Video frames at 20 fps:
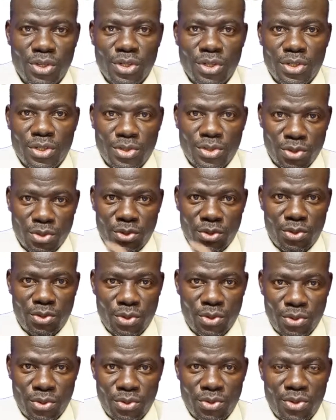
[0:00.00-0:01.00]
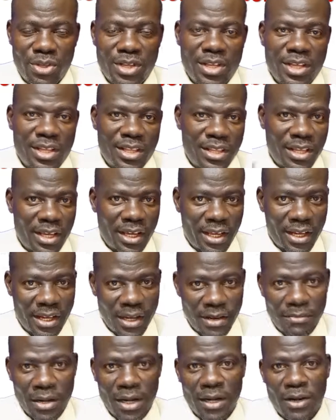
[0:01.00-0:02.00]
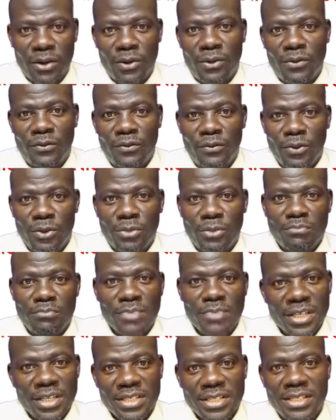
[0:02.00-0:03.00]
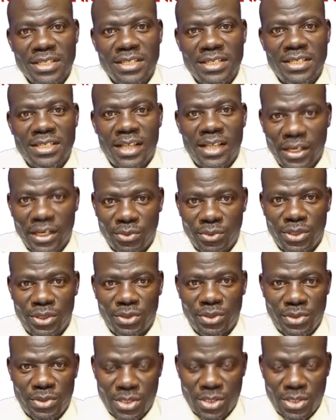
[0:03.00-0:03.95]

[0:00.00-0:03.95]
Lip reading: So you know the number of means that we use.